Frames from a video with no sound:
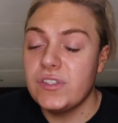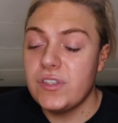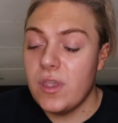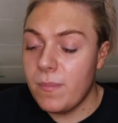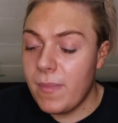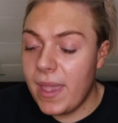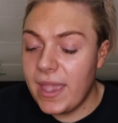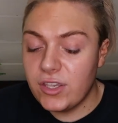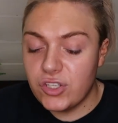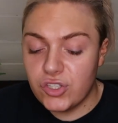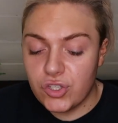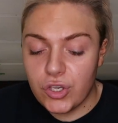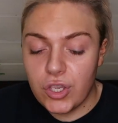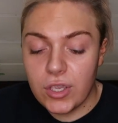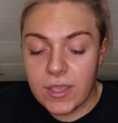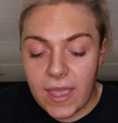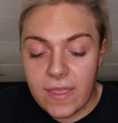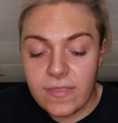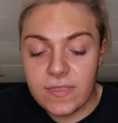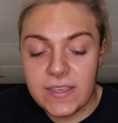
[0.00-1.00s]
so make sure
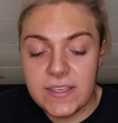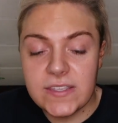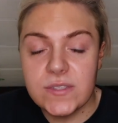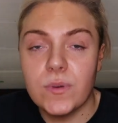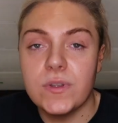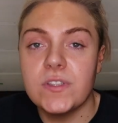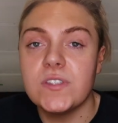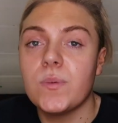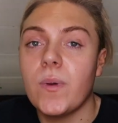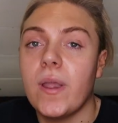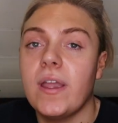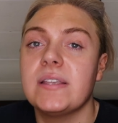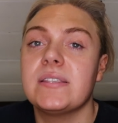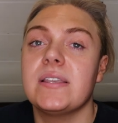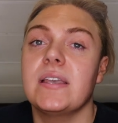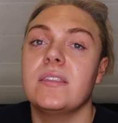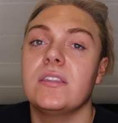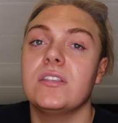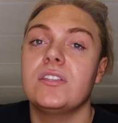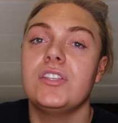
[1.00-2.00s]
you get these ones where it's
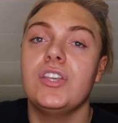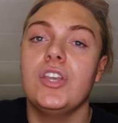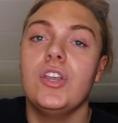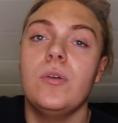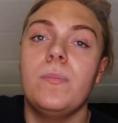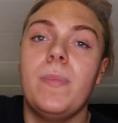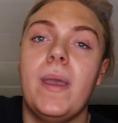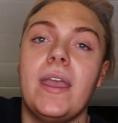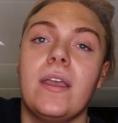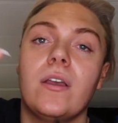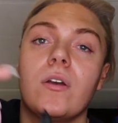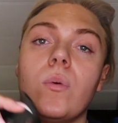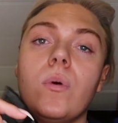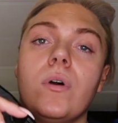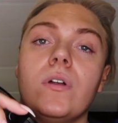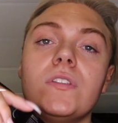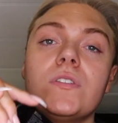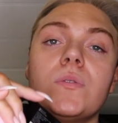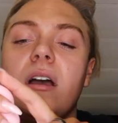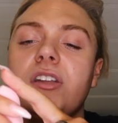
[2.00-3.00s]
like the two pink
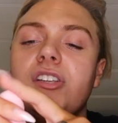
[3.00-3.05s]
ones.